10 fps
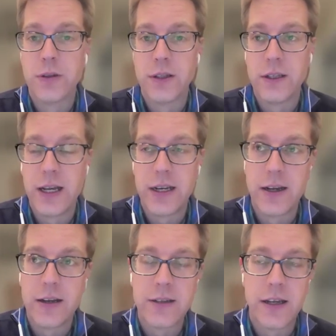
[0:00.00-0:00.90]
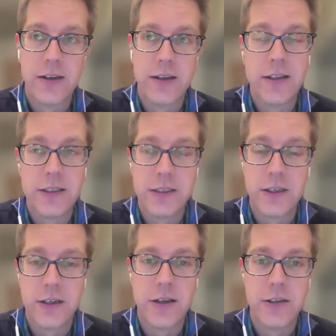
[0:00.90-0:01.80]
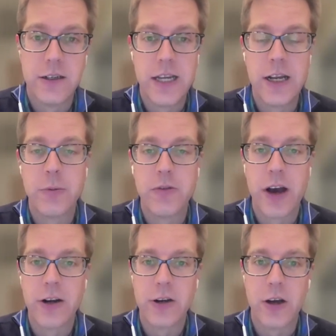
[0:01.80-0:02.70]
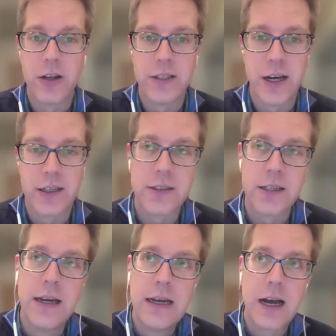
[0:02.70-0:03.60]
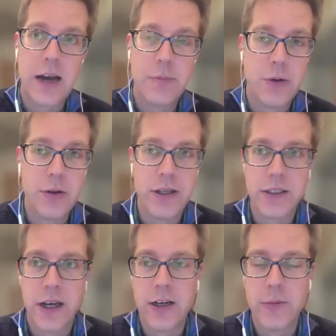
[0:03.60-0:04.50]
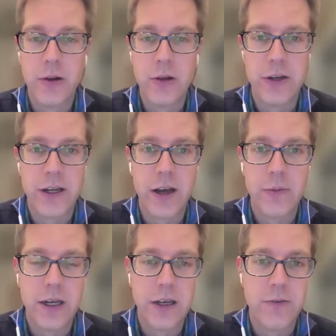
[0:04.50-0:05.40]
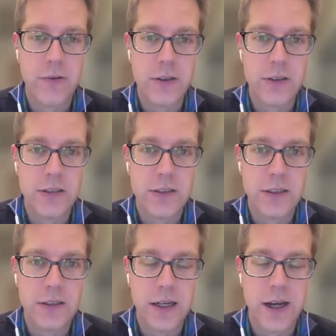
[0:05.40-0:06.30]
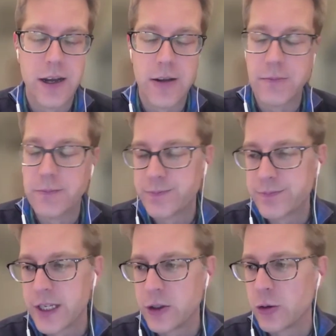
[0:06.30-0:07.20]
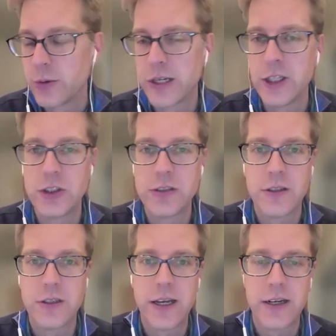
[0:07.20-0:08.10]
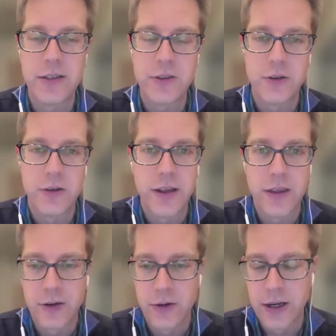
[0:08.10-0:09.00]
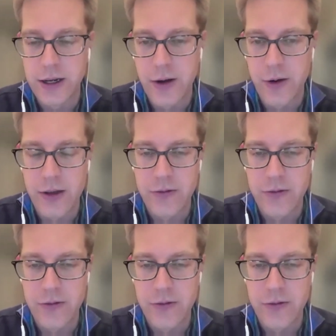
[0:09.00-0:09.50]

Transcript: the data, and at least in a data provider context, I'd be really excited about learning how to make inferences and interpretations of the data. So I think right now I have